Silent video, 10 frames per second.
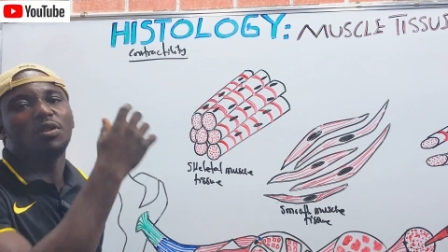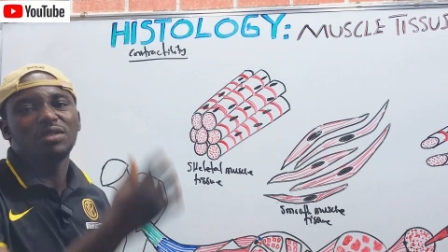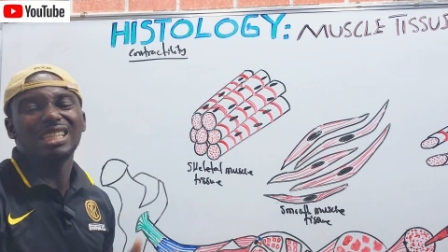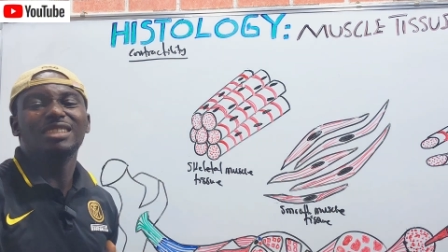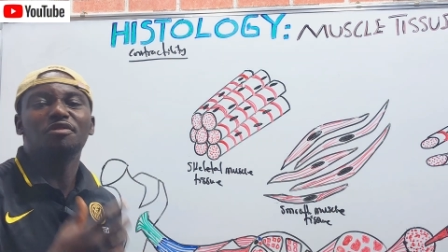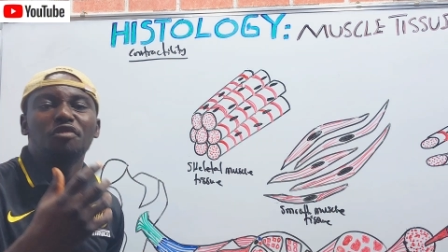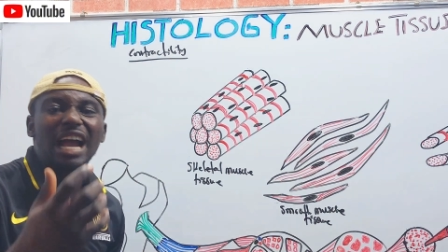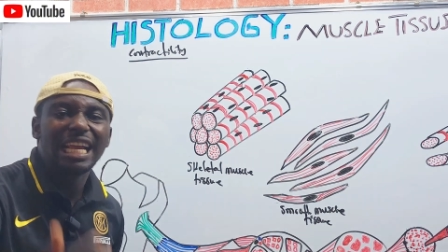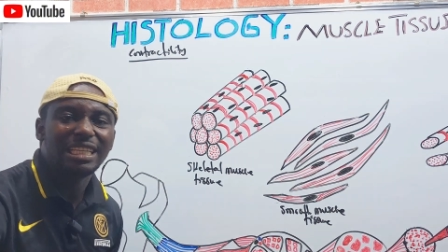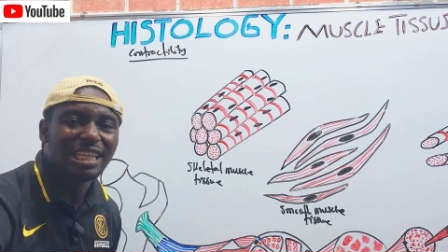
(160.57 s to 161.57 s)
of the
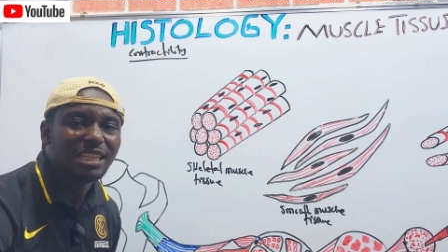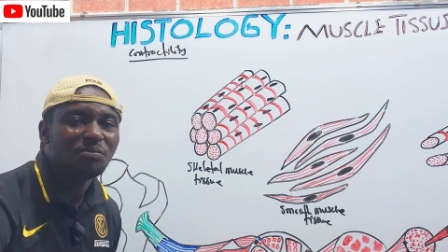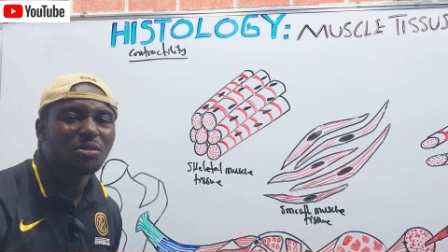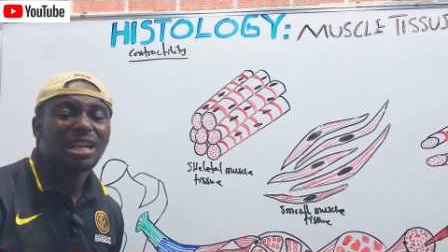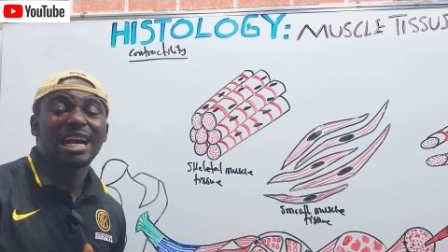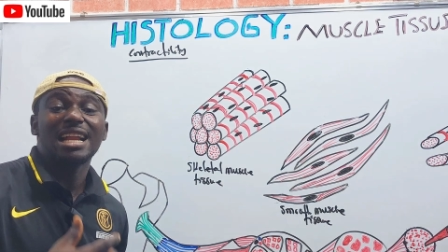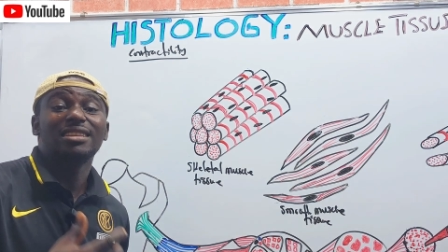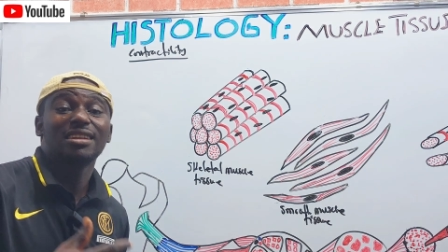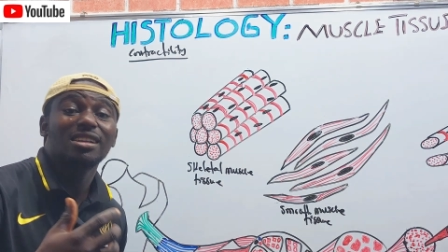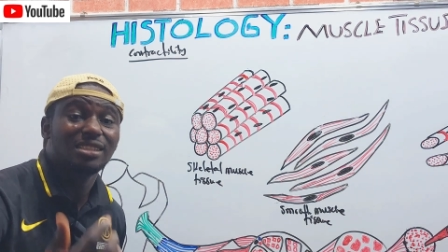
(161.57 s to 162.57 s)
defining
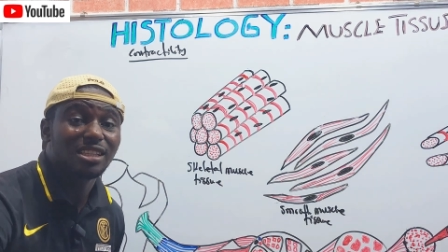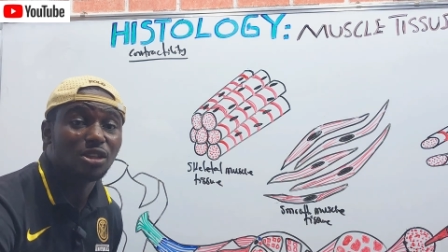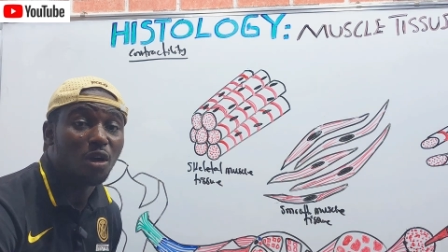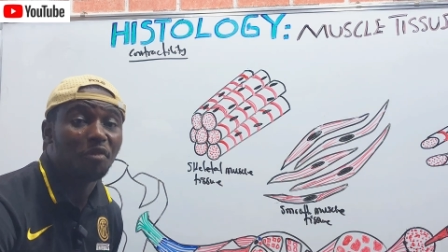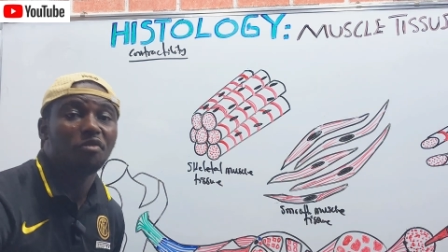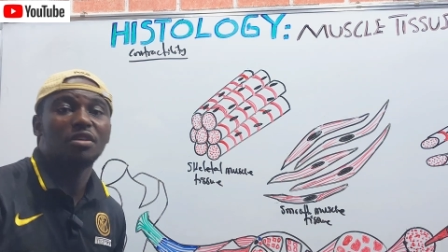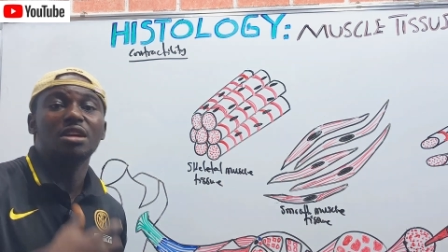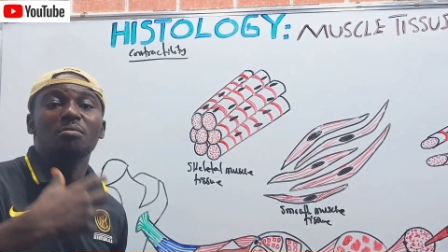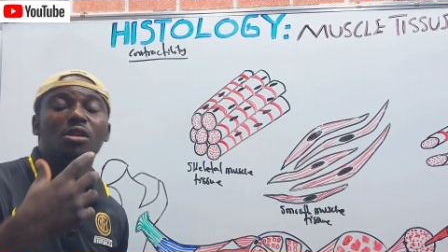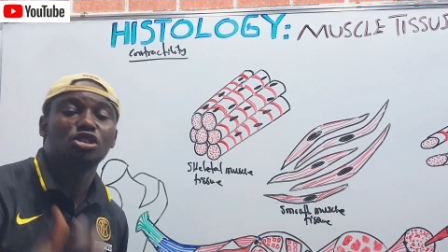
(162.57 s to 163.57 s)
characteristics of a
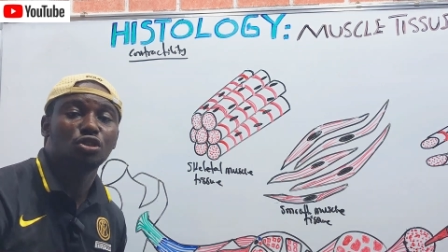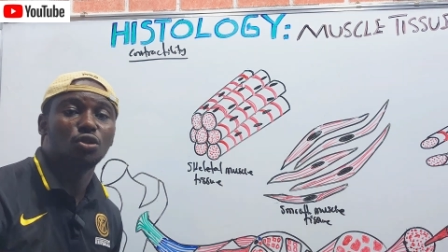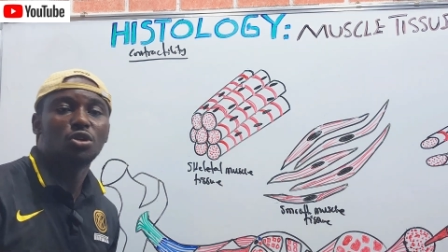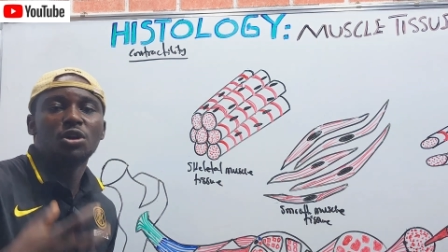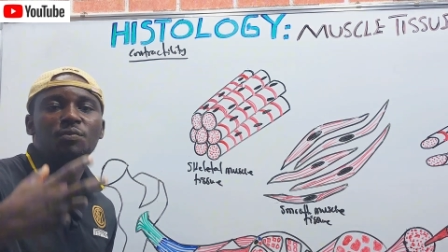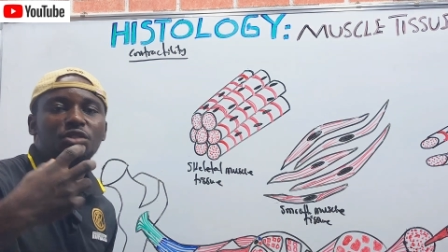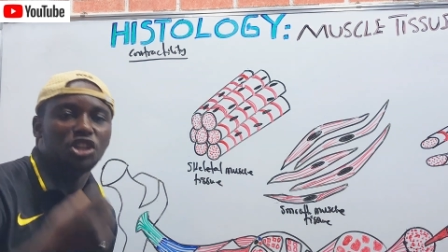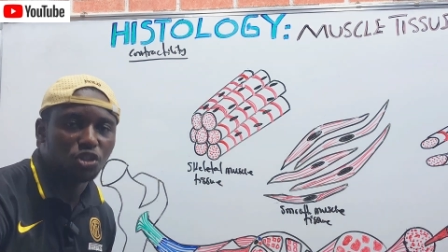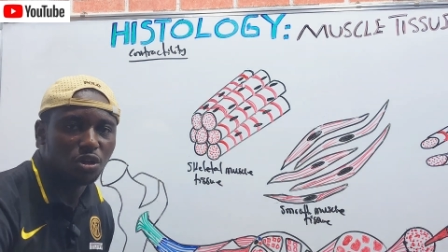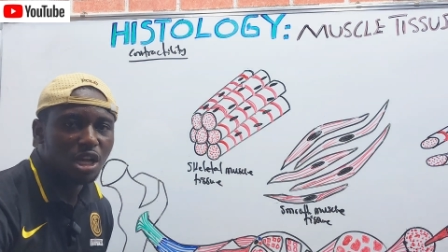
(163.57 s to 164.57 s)
muscle
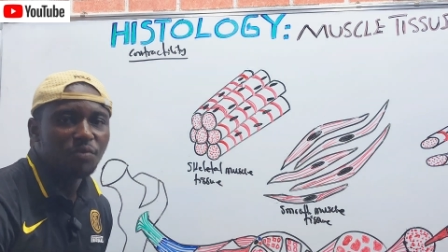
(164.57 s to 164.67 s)
tissue.